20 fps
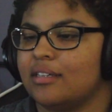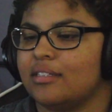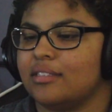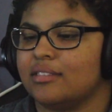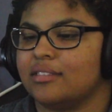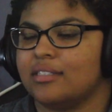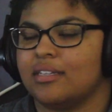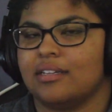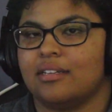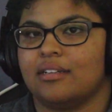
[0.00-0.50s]
he
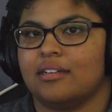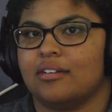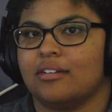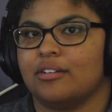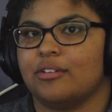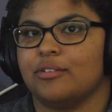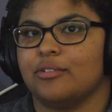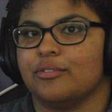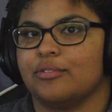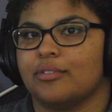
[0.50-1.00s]
said, are
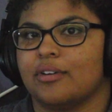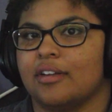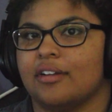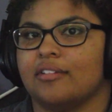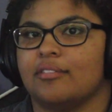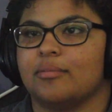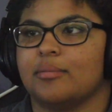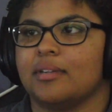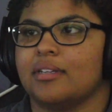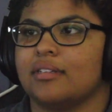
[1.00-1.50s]
you afraid
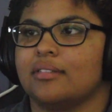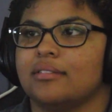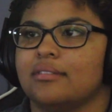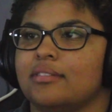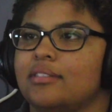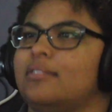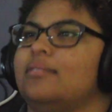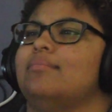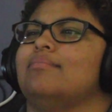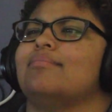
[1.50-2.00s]
of me? I
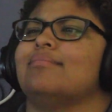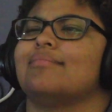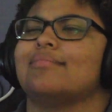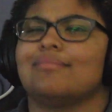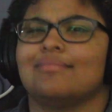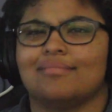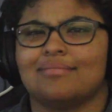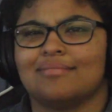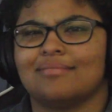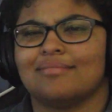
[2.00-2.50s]
was like,
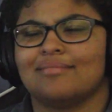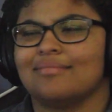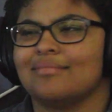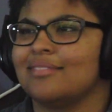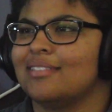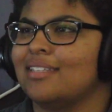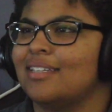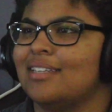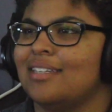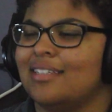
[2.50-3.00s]

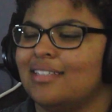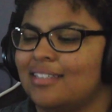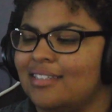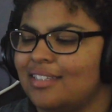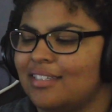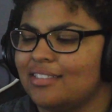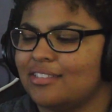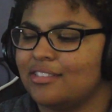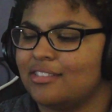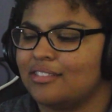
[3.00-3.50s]
I
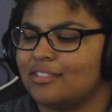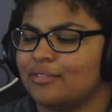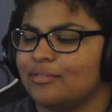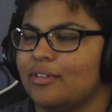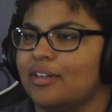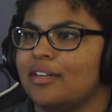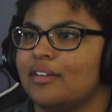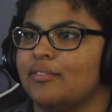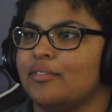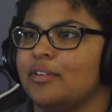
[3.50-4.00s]
think she's
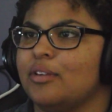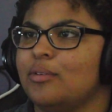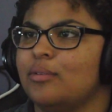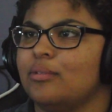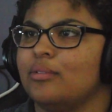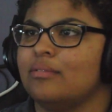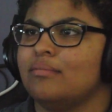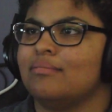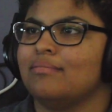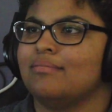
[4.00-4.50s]
afraid of you?
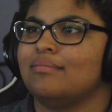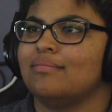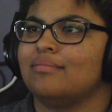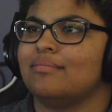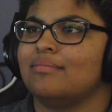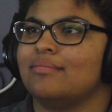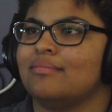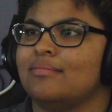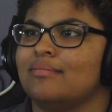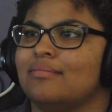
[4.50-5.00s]

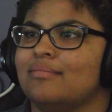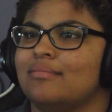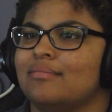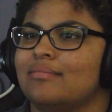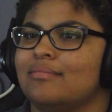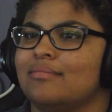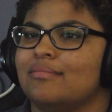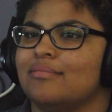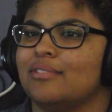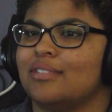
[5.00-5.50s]

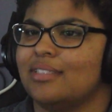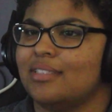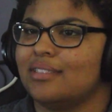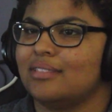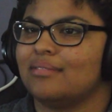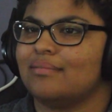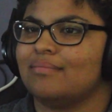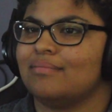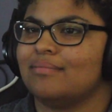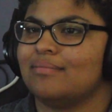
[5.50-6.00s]

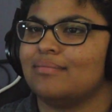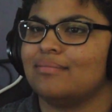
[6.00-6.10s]
Really?